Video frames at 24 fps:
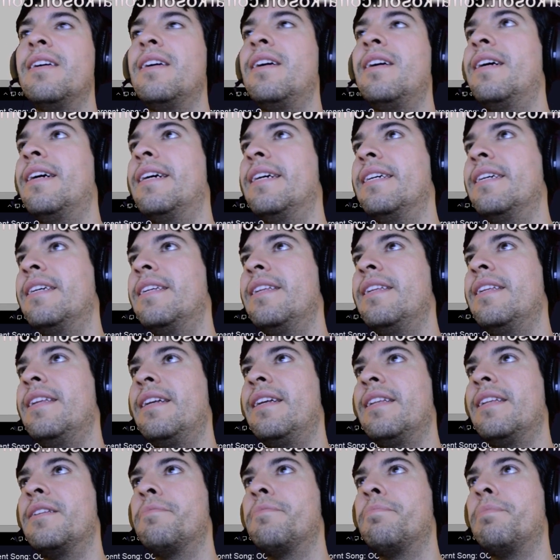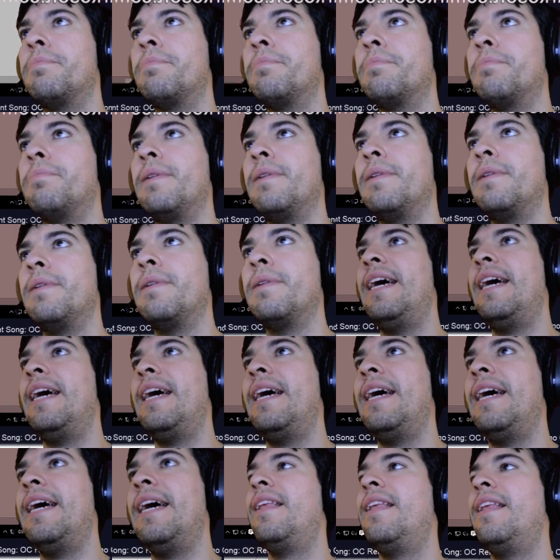Alright, now let's play that.
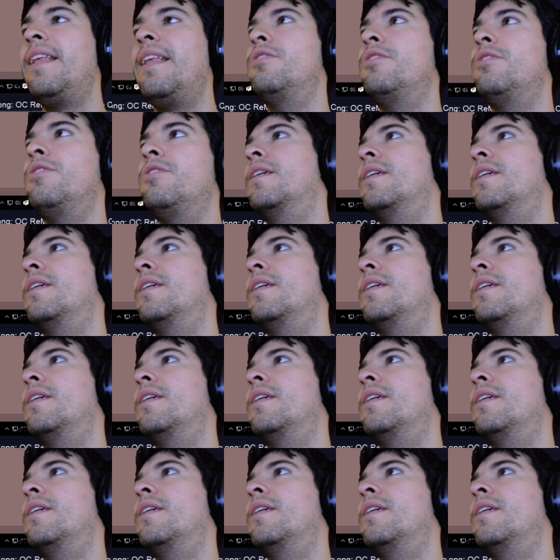That should work.